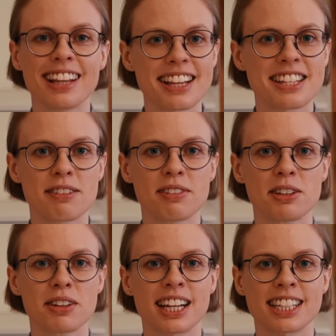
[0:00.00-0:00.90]
Let's have a
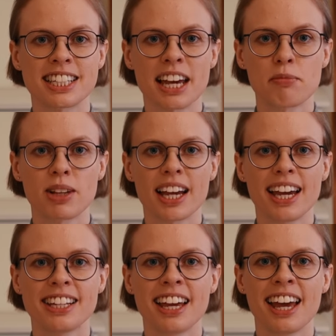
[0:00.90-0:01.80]
look at the
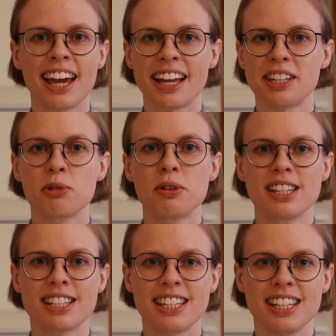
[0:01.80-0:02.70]
template and you
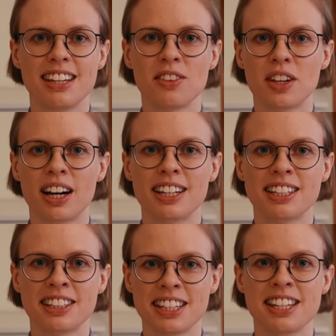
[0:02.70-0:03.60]
will see
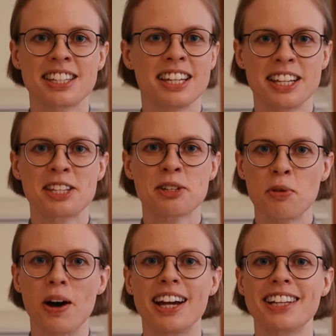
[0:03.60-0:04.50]
that this is
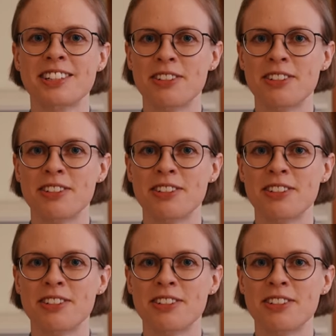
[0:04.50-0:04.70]
quite